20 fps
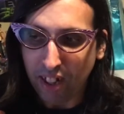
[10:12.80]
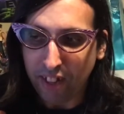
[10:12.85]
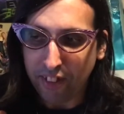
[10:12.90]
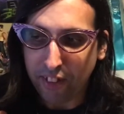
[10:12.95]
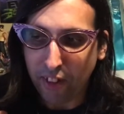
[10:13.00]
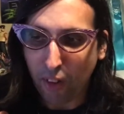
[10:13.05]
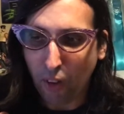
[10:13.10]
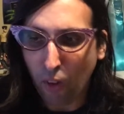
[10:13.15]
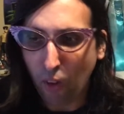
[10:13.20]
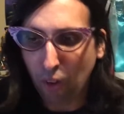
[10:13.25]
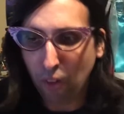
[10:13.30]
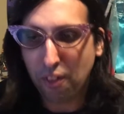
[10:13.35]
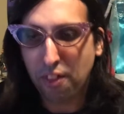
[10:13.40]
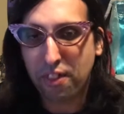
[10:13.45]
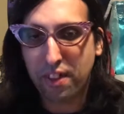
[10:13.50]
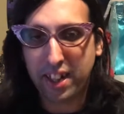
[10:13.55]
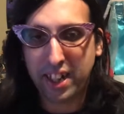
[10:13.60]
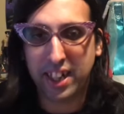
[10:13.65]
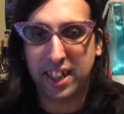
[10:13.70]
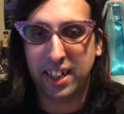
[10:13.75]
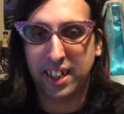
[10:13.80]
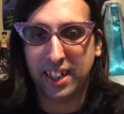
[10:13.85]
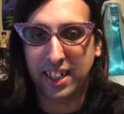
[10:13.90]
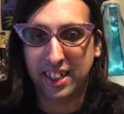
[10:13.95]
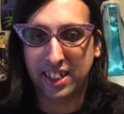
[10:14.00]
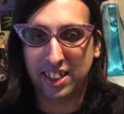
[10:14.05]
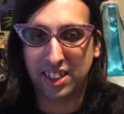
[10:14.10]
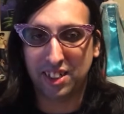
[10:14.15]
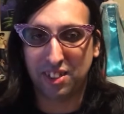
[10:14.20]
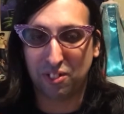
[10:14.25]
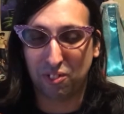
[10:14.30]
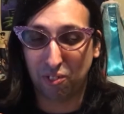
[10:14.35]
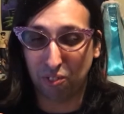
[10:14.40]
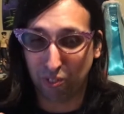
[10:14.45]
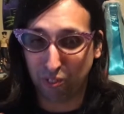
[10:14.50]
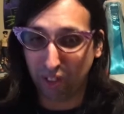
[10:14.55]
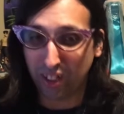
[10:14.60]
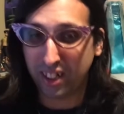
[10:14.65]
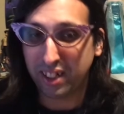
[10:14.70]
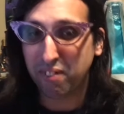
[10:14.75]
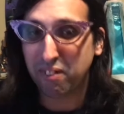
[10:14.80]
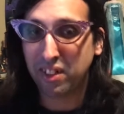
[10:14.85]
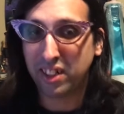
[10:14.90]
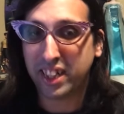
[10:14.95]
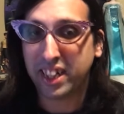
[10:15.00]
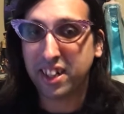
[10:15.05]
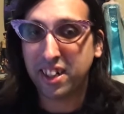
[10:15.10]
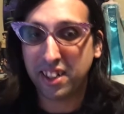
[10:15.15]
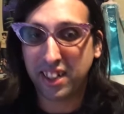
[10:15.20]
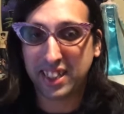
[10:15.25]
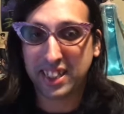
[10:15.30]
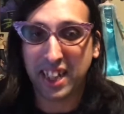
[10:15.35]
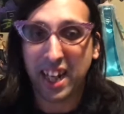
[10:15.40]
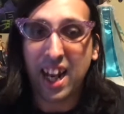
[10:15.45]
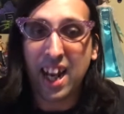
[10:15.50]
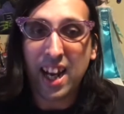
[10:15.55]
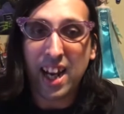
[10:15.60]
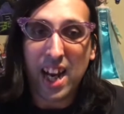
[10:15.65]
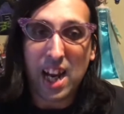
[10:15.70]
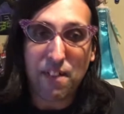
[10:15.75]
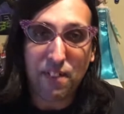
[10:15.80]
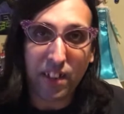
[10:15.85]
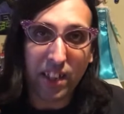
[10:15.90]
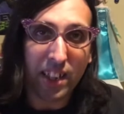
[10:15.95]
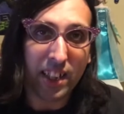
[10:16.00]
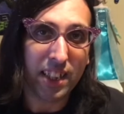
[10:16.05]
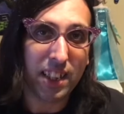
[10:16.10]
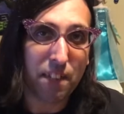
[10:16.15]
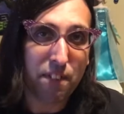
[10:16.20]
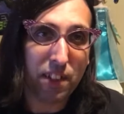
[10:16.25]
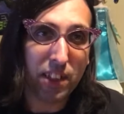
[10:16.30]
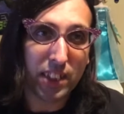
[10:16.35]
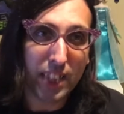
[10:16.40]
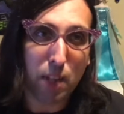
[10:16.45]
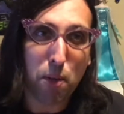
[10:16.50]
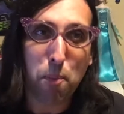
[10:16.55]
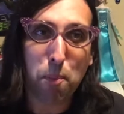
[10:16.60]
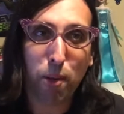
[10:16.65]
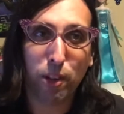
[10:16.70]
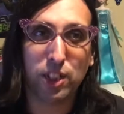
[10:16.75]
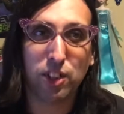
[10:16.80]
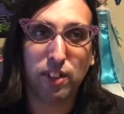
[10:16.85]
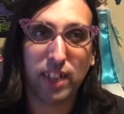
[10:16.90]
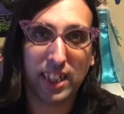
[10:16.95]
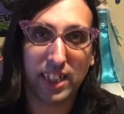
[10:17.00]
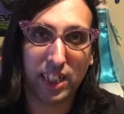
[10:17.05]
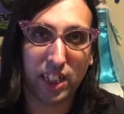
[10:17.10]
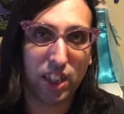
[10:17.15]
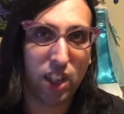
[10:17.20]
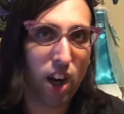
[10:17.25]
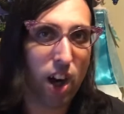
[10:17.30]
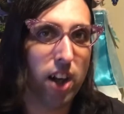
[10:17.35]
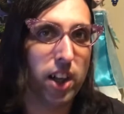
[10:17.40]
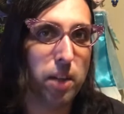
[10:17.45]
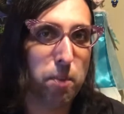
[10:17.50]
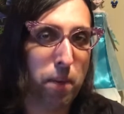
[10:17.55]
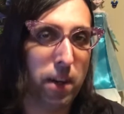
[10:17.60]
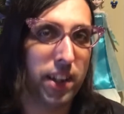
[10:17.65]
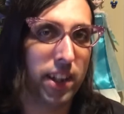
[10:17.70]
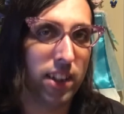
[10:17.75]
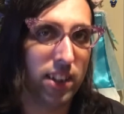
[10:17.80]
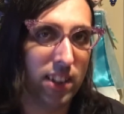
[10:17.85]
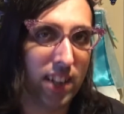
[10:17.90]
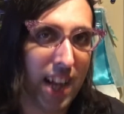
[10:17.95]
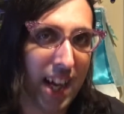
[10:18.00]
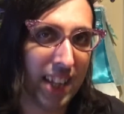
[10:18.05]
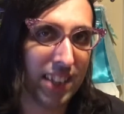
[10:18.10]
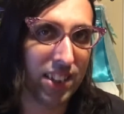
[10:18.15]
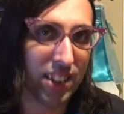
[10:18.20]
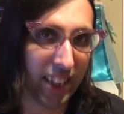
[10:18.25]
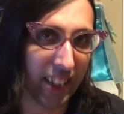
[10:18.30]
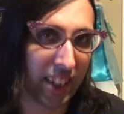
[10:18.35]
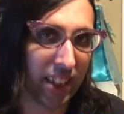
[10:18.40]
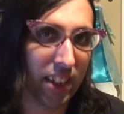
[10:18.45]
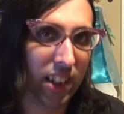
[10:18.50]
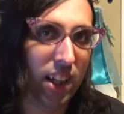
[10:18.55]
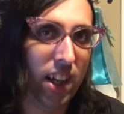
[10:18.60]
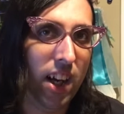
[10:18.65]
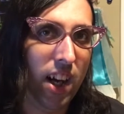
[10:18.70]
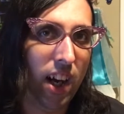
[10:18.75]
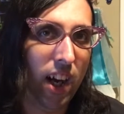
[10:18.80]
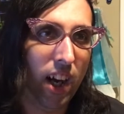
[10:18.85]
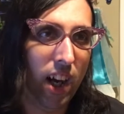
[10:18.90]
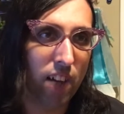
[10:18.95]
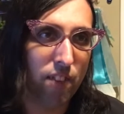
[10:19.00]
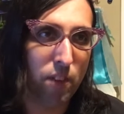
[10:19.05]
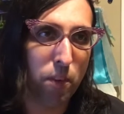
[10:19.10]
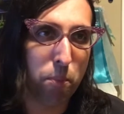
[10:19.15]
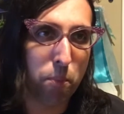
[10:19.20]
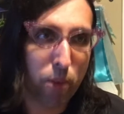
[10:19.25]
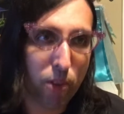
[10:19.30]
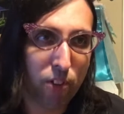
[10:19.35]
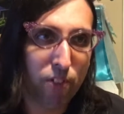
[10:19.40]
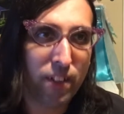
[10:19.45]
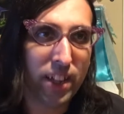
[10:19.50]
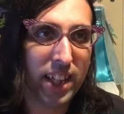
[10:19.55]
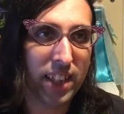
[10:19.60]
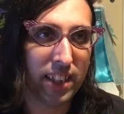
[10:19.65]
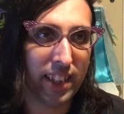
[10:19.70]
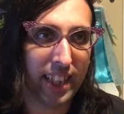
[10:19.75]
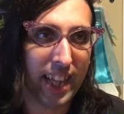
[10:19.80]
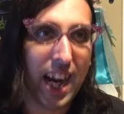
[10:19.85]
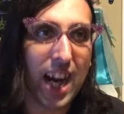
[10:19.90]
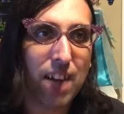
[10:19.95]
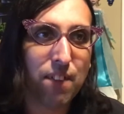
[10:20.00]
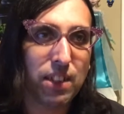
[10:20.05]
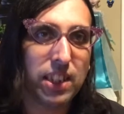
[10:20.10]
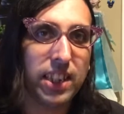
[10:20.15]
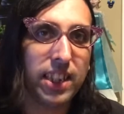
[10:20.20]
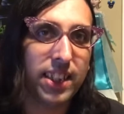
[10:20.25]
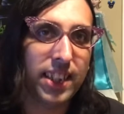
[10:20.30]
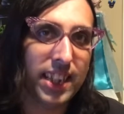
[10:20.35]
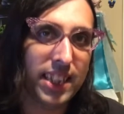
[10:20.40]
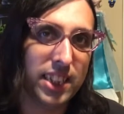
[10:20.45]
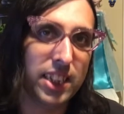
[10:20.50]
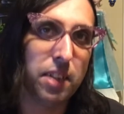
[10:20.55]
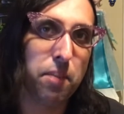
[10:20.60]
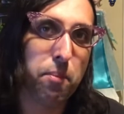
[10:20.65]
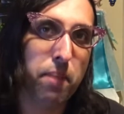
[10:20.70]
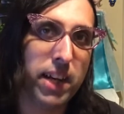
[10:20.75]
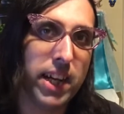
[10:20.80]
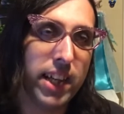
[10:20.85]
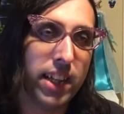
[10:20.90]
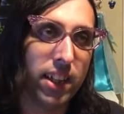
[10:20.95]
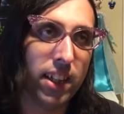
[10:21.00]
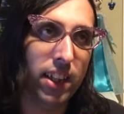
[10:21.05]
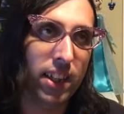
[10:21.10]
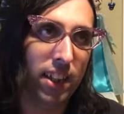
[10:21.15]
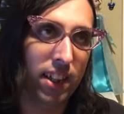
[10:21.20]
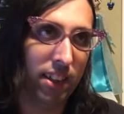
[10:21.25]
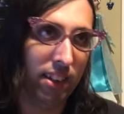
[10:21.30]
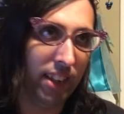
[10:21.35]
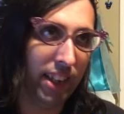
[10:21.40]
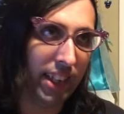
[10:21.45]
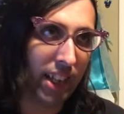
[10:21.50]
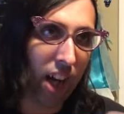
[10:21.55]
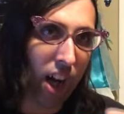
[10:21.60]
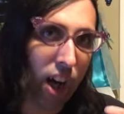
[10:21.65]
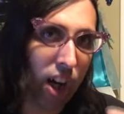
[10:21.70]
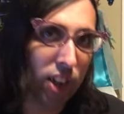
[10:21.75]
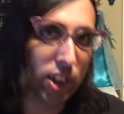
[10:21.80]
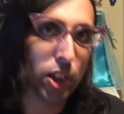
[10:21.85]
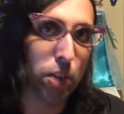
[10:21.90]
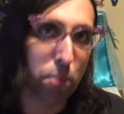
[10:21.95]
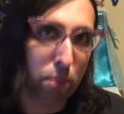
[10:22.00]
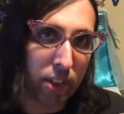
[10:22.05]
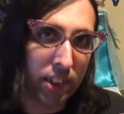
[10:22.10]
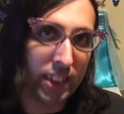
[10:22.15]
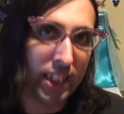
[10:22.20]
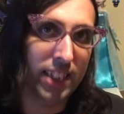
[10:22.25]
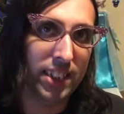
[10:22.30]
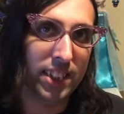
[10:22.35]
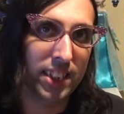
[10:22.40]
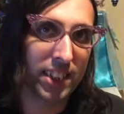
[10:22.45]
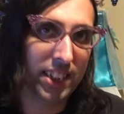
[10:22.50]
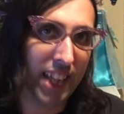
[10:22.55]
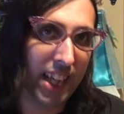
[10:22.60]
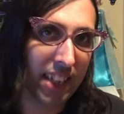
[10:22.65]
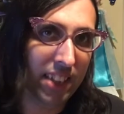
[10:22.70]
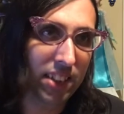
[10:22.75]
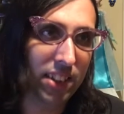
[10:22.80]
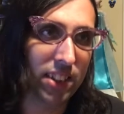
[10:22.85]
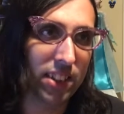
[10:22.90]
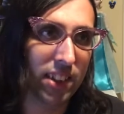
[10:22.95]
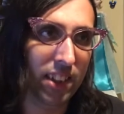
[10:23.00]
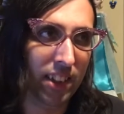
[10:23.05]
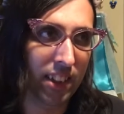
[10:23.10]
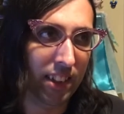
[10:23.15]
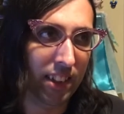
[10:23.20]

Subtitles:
the whole thing is just really, really good. Like I said, if you're the type of person who gets caught up on the logic of a movie and like everything needs to make like 100% sense,